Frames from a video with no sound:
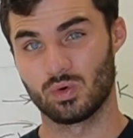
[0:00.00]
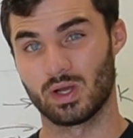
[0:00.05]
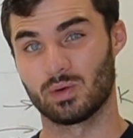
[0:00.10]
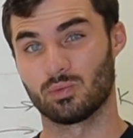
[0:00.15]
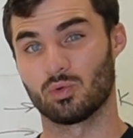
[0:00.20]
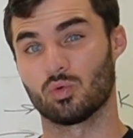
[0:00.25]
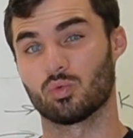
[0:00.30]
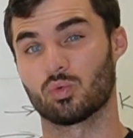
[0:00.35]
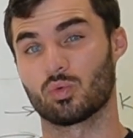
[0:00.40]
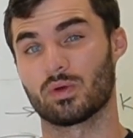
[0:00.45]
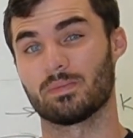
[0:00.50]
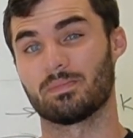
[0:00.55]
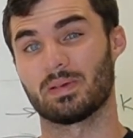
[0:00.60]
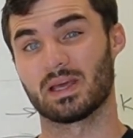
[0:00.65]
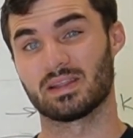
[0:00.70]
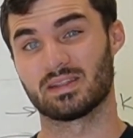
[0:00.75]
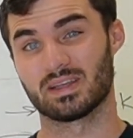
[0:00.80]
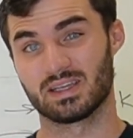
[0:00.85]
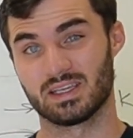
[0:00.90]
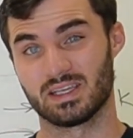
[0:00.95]
It will
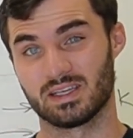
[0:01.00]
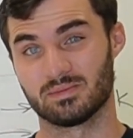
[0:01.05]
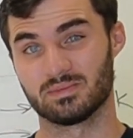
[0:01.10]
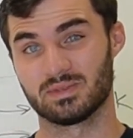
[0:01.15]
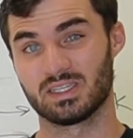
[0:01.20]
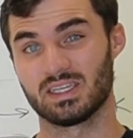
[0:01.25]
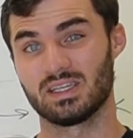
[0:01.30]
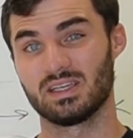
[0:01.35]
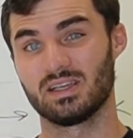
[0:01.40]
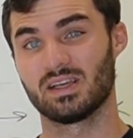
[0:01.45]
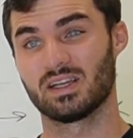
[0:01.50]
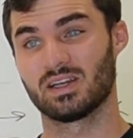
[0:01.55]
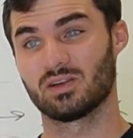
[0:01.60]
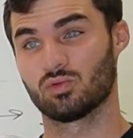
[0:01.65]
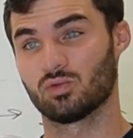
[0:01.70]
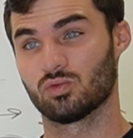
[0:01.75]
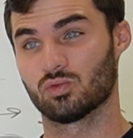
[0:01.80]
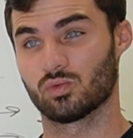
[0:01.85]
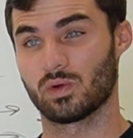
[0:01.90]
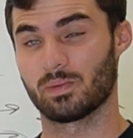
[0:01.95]
repay the EMD and it
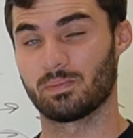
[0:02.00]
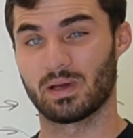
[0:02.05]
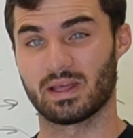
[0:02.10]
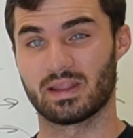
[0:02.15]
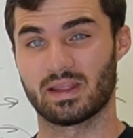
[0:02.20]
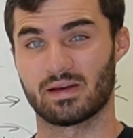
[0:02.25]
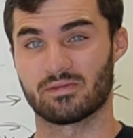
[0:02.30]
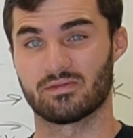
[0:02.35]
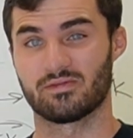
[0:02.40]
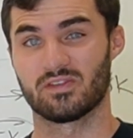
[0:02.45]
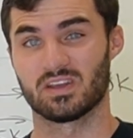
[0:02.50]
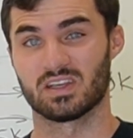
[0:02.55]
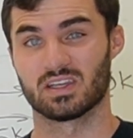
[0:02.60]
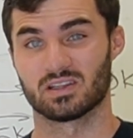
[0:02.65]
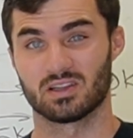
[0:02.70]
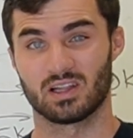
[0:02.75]
will repay that fee.